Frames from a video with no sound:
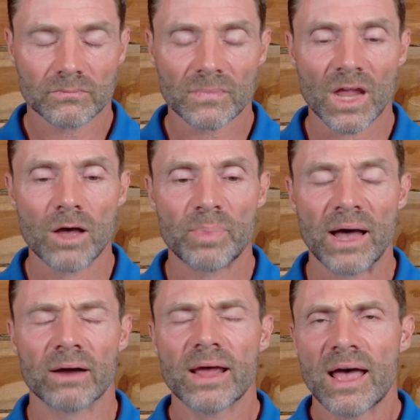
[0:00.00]

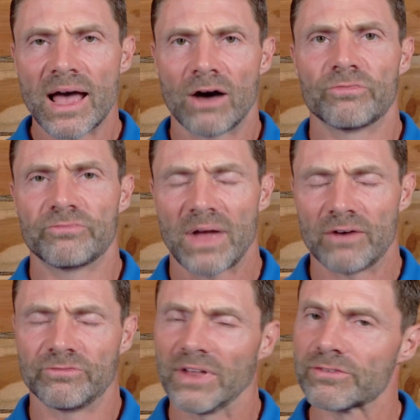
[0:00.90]
about how
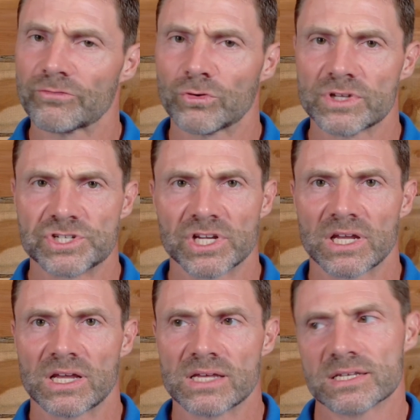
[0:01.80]
flavorful the chicken
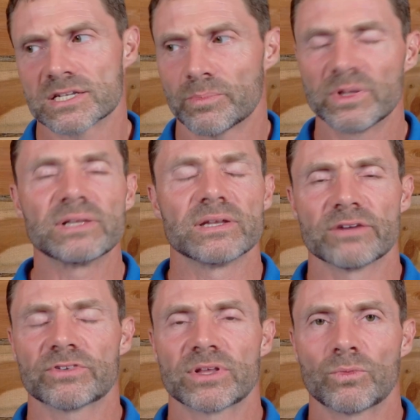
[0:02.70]
is. It's completely
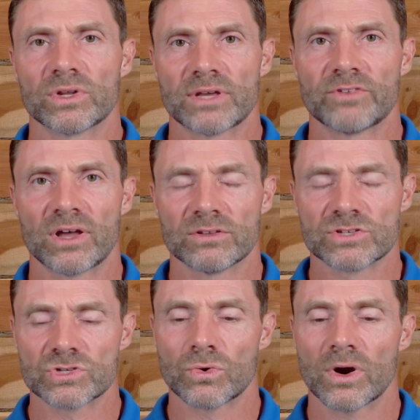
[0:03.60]
different than what they've got in the
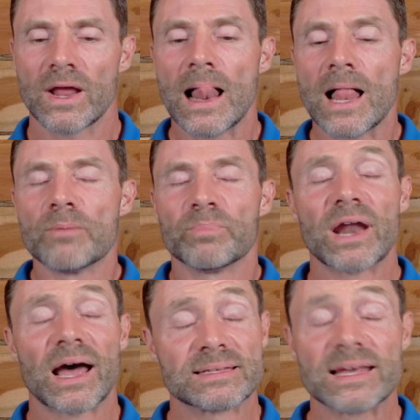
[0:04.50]
store. But
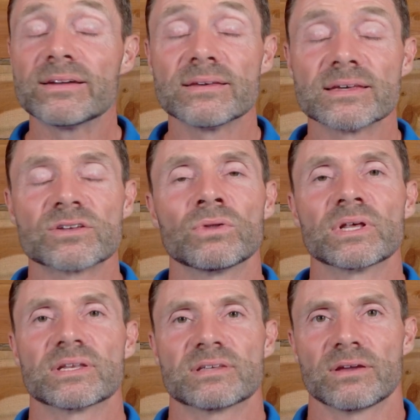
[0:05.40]
I tell you this only
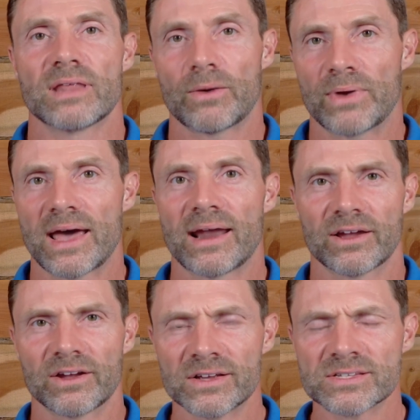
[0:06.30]
to tell you that we had a
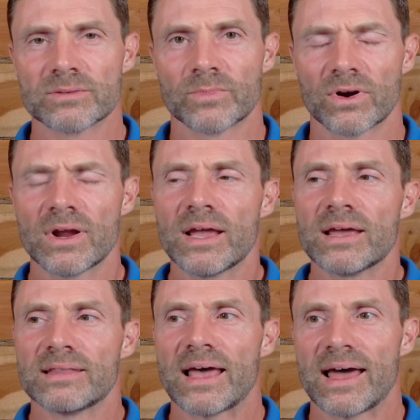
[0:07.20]
customer
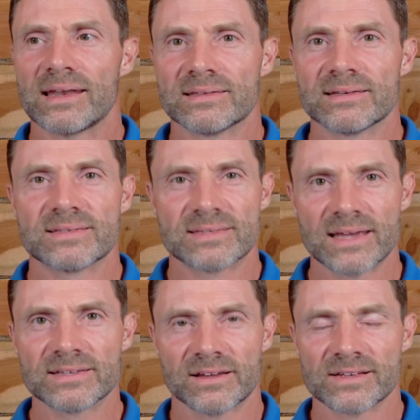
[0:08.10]
that did say
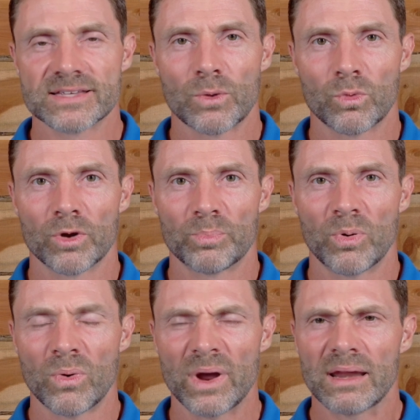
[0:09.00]
to us at one
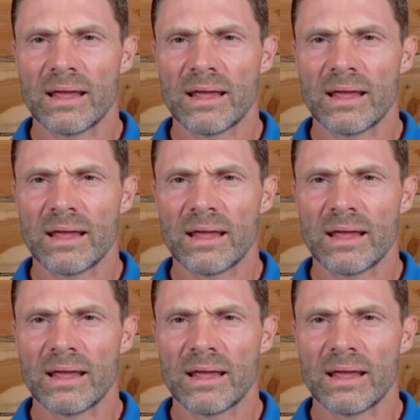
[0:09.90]
point,